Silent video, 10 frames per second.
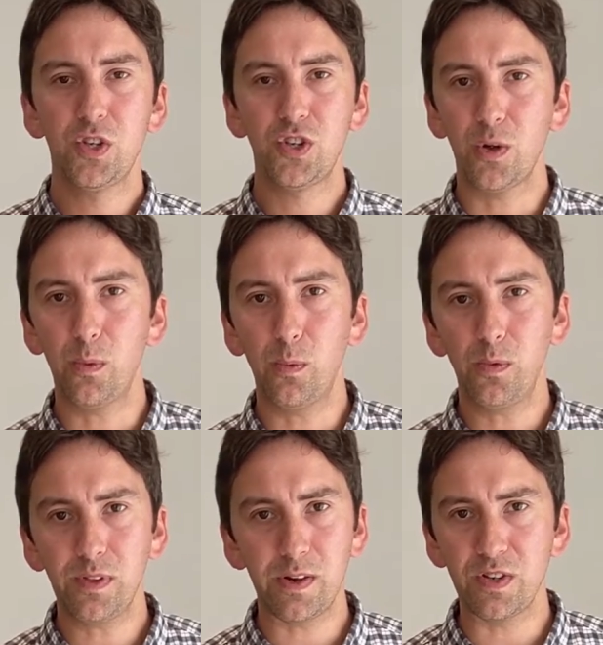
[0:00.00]

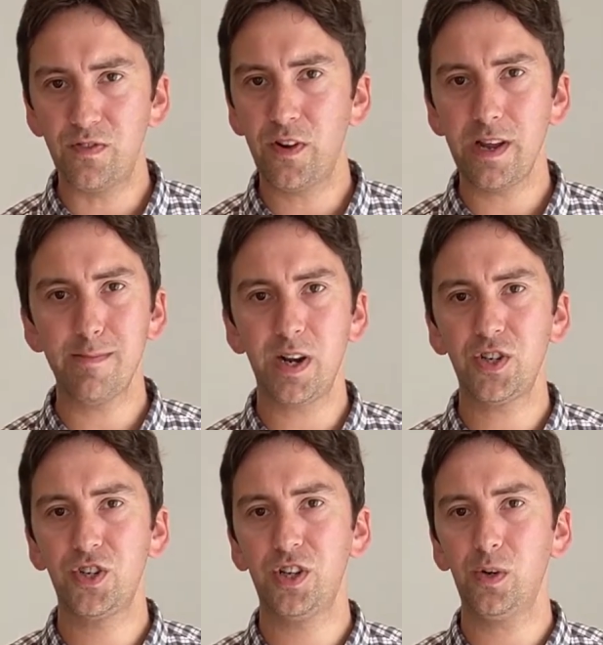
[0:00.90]
So there is very much
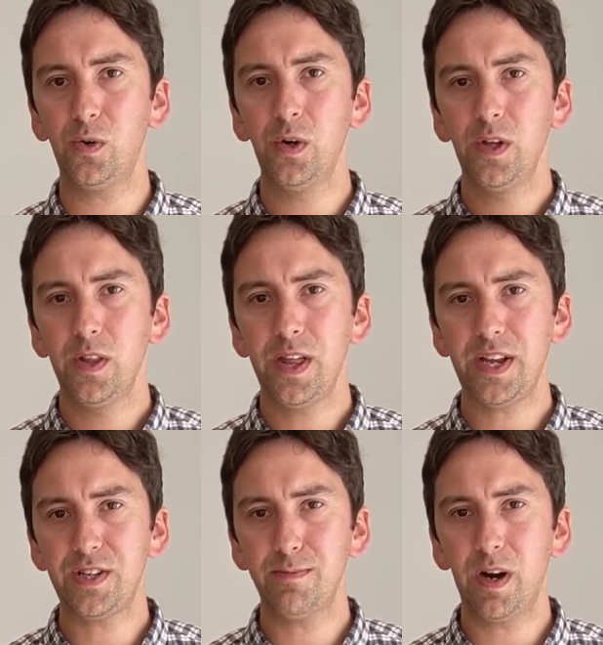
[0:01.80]
still
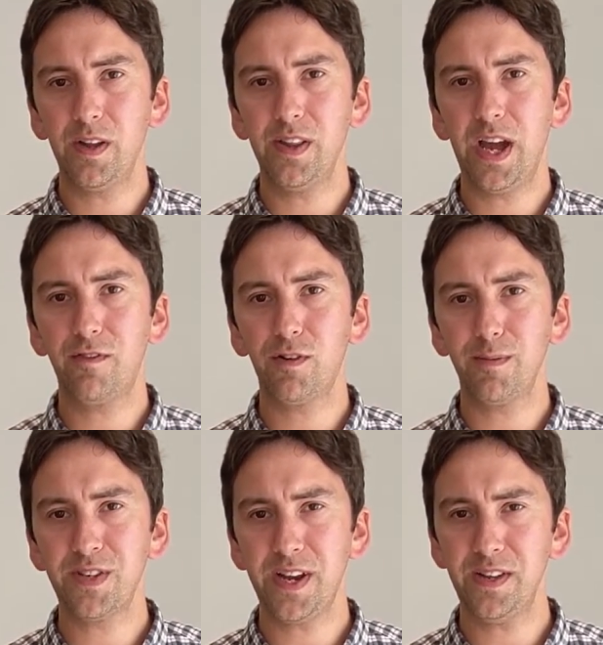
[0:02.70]
that demand there
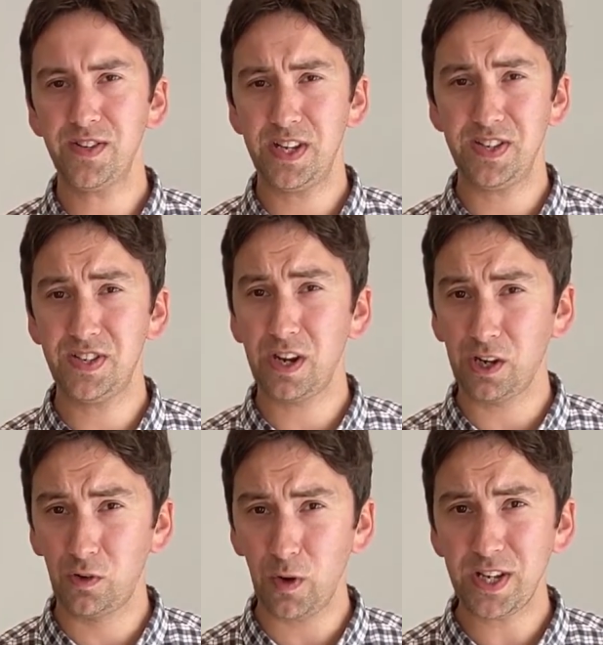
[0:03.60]
from tenants. It's still a
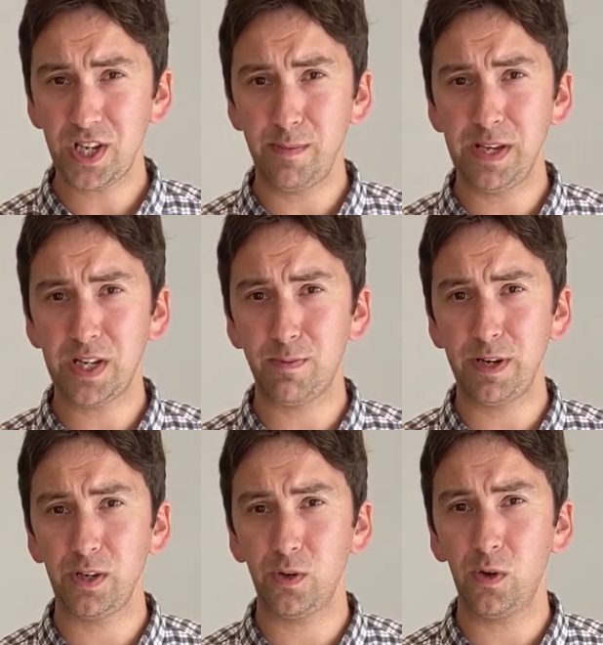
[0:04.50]
great time of year to
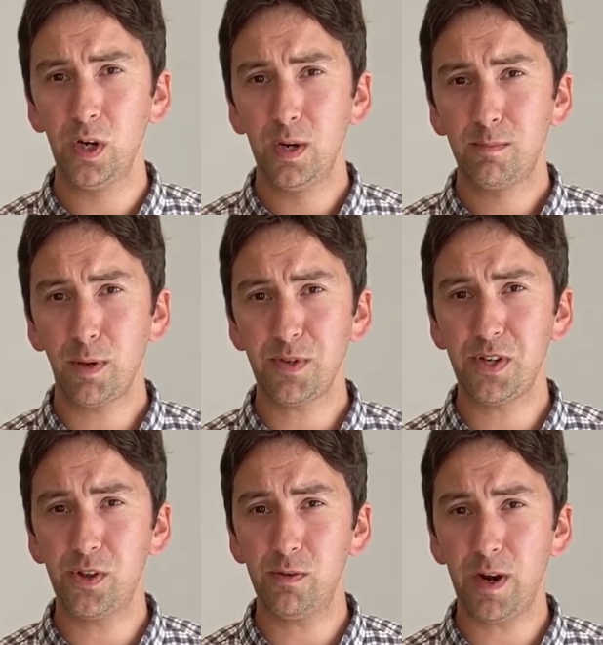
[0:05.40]
bring your property
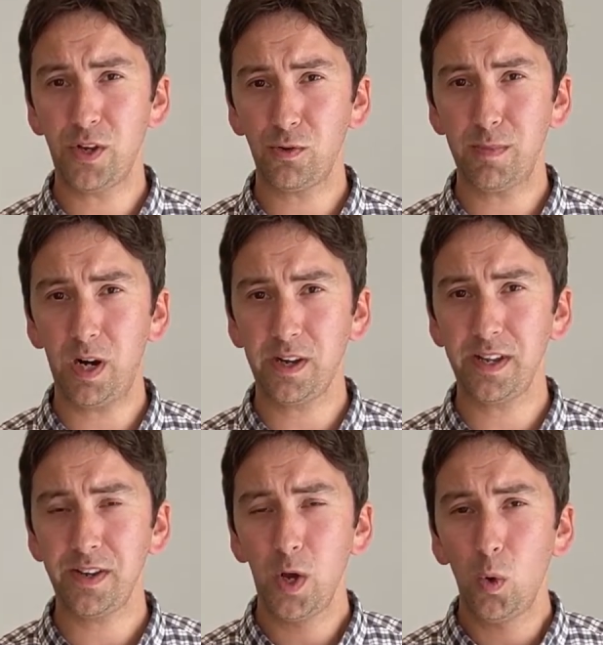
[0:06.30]
to the rental
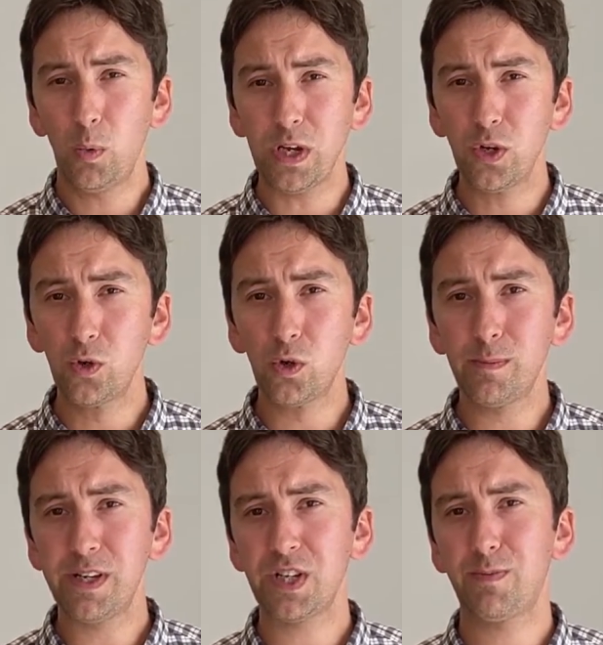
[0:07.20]
market. We
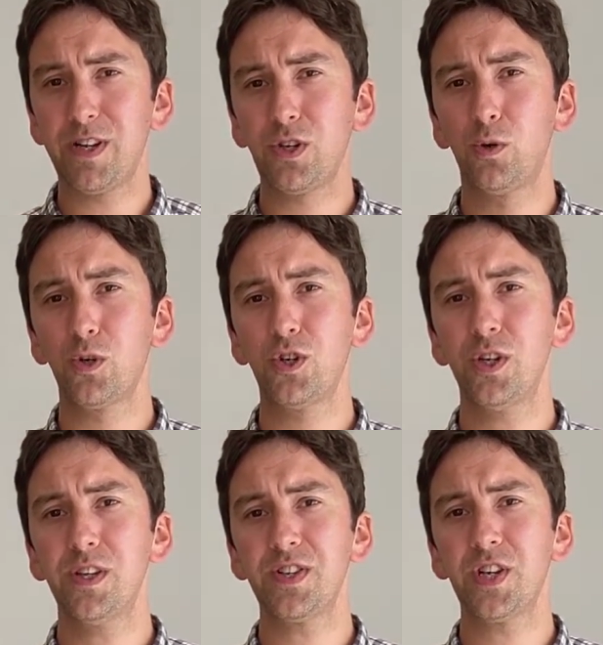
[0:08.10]
normally express caution
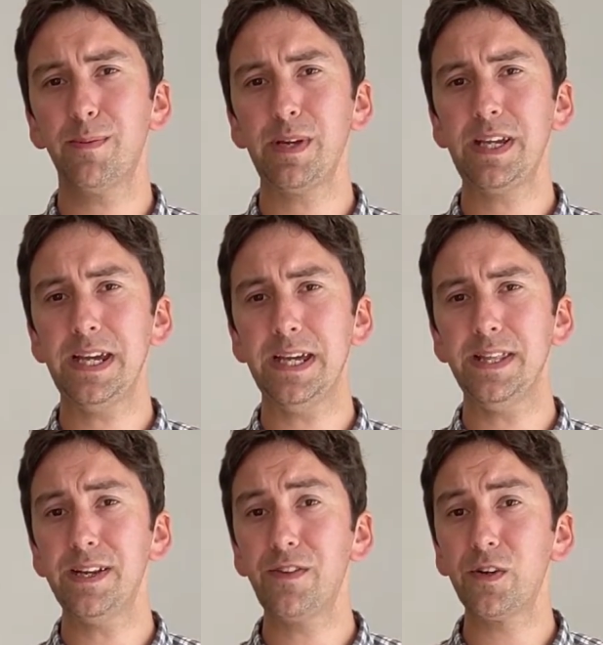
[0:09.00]
at this time of year
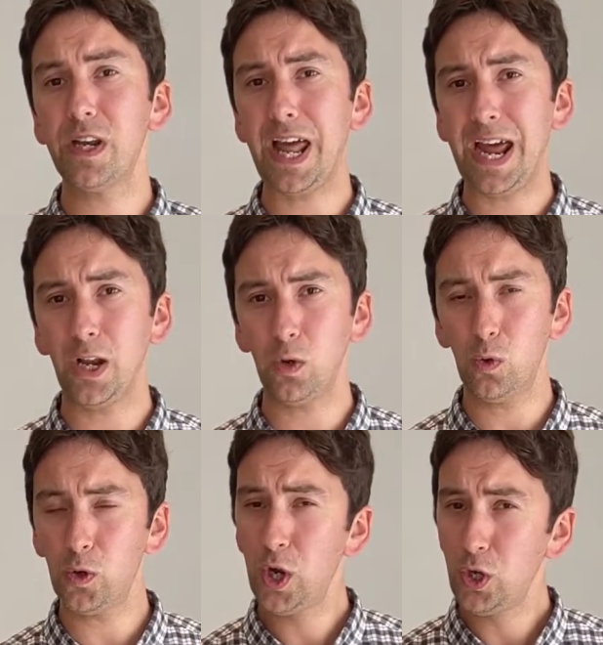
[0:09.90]
that if you're a
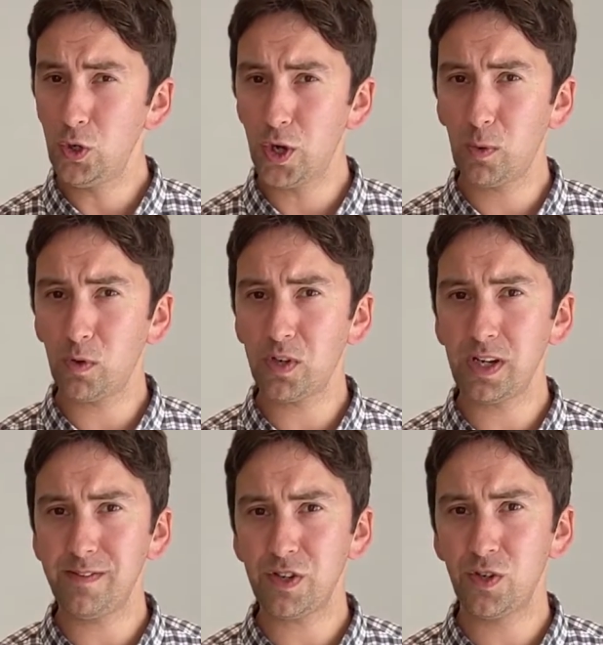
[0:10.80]
landlord, you don't want to
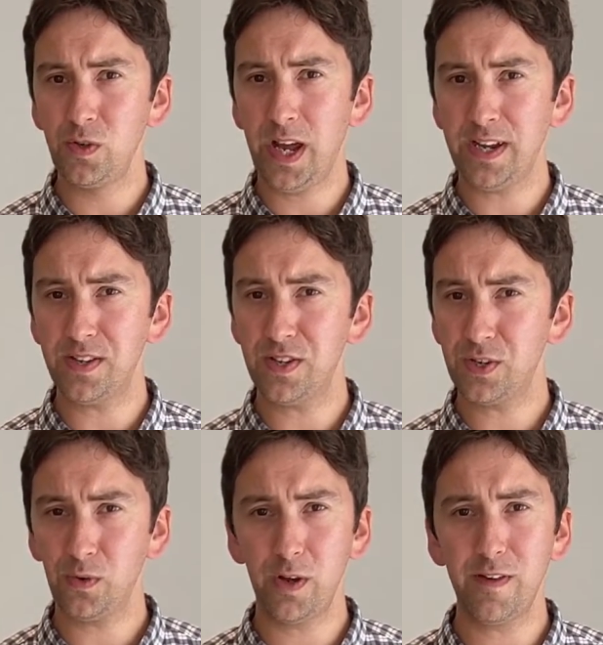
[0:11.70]
leave it too late
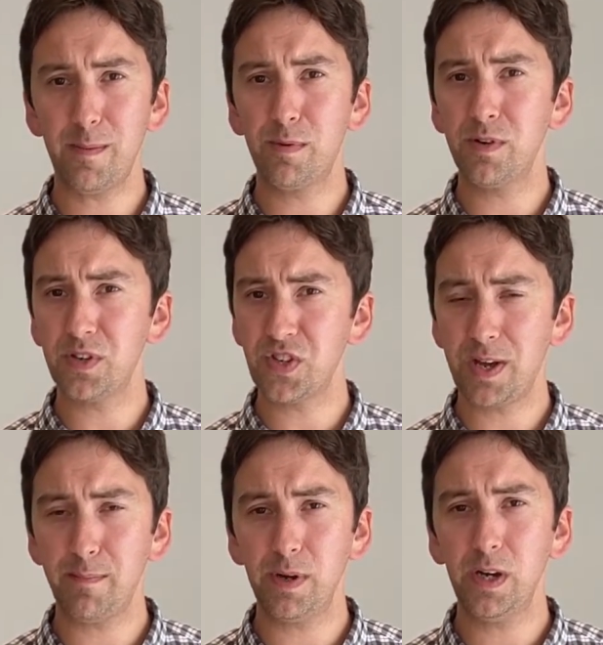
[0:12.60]
until November and
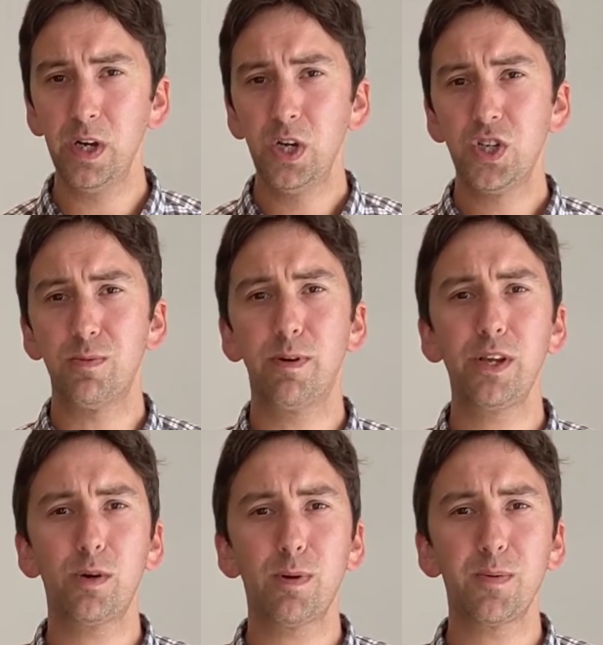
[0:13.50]
December to
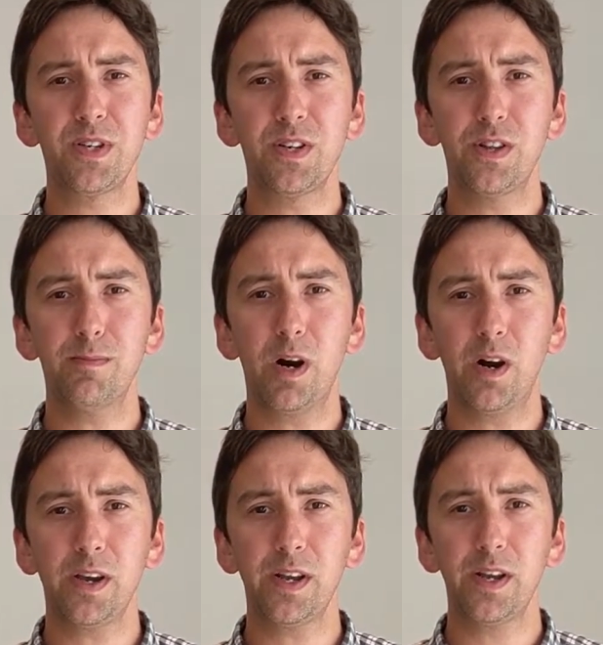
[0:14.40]
bring your property to the
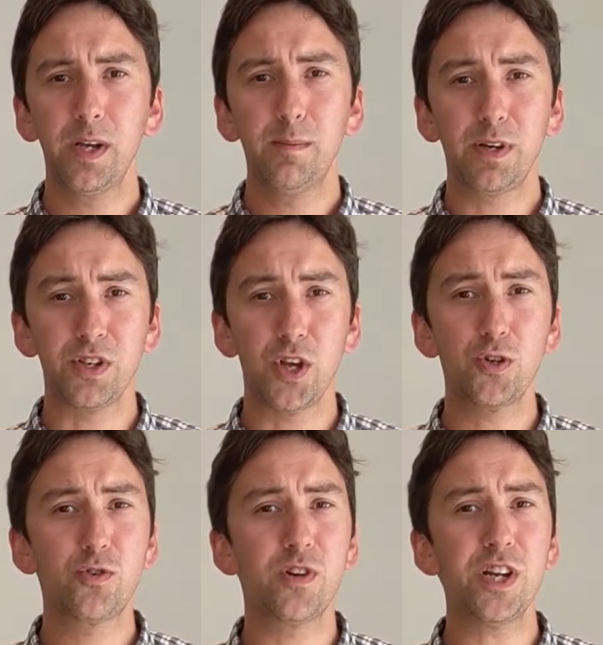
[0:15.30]
market, because
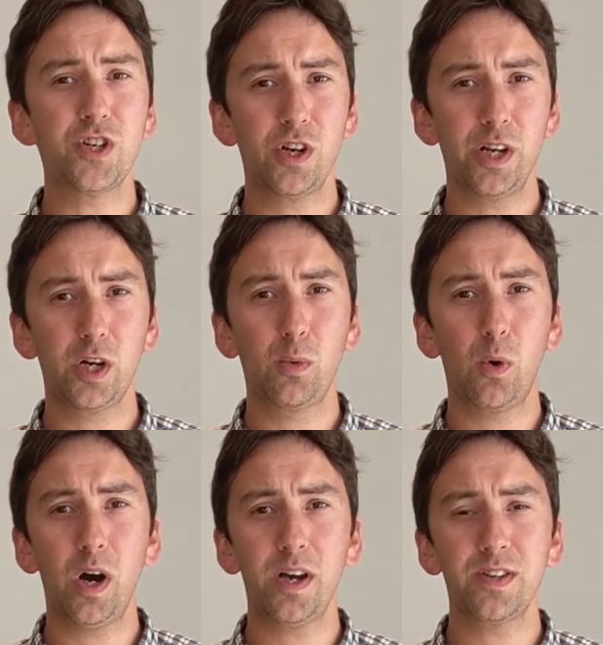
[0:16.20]
those traditionally are
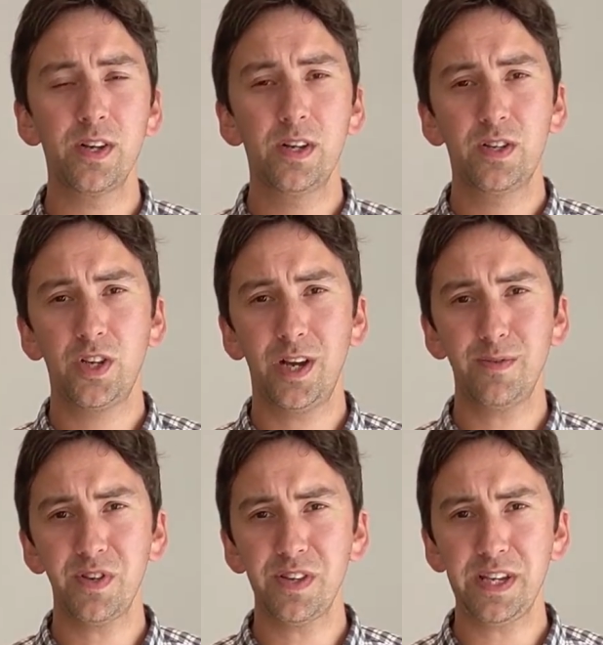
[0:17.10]
quiet
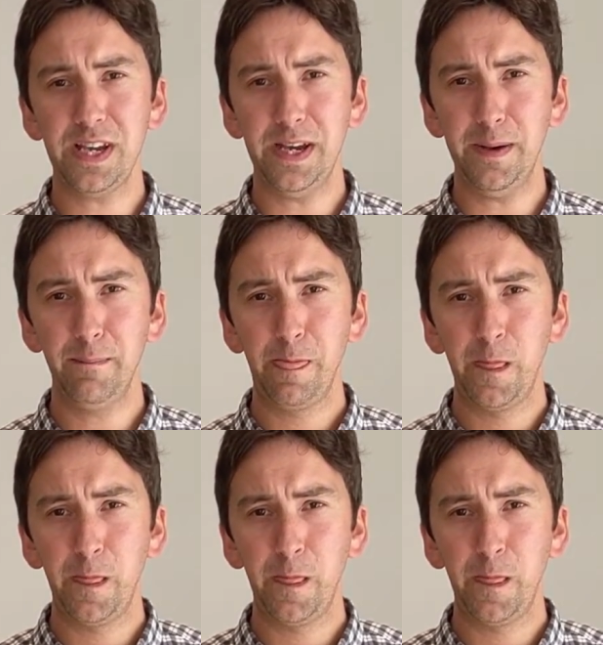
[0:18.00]
times of the year.